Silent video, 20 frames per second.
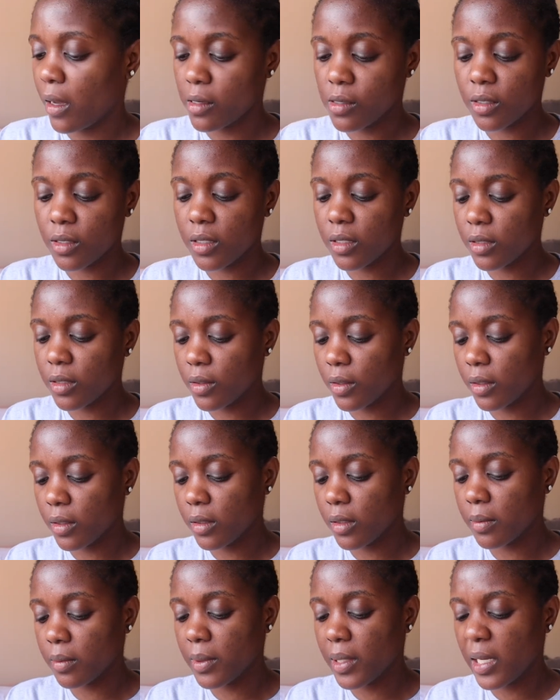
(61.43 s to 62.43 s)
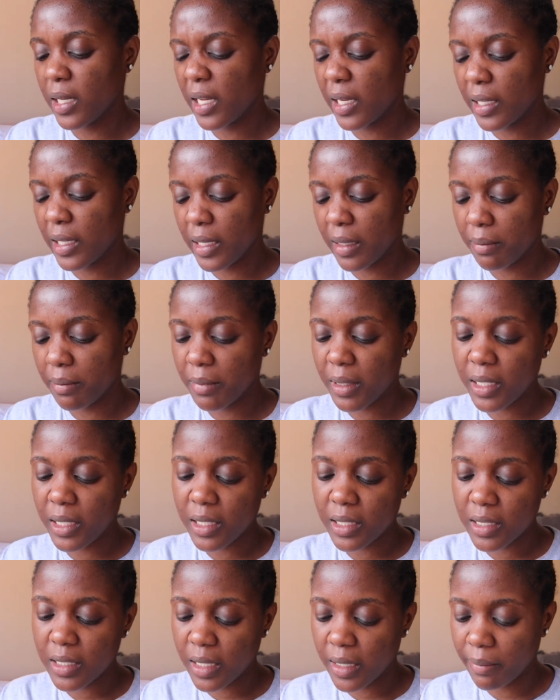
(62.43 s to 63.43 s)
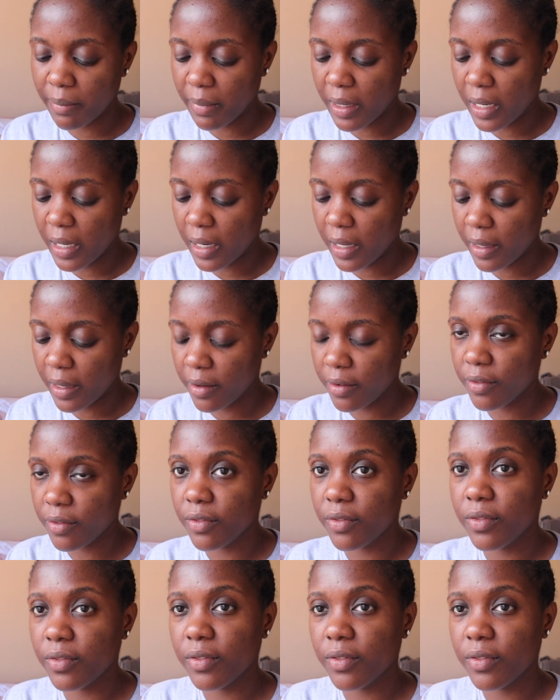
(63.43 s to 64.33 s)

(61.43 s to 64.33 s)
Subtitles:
So this is going to be like a mini day in my life.